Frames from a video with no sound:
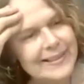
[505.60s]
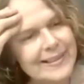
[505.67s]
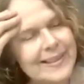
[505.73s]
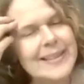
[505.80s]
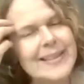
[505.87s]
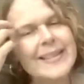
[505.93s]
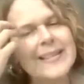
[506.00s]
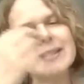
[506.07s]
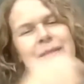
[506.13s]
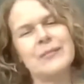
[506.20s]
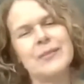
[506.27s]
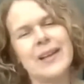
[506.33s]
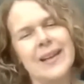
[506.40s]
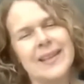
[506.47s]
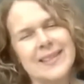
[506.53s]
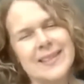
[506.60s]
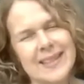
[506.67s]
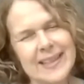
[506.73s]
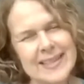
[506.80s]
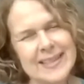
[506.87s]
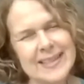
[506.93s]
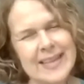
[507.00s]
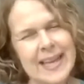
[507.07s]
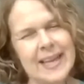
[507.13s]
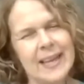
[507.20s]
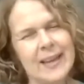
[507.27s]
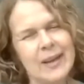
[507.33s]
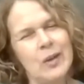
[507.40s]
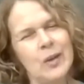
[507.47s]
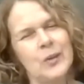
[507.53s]
he's sort of reluctantly
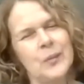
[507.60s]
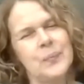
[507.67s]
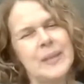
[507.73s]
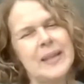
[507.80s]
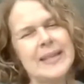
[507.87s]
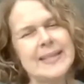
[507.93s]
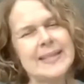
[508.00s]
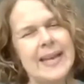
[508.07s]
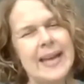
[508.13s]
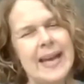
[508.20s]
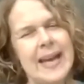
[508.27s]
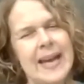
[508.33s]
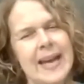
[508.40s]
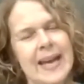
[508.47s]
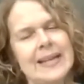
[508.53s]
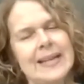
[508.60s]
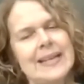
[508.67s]
taken on, is there.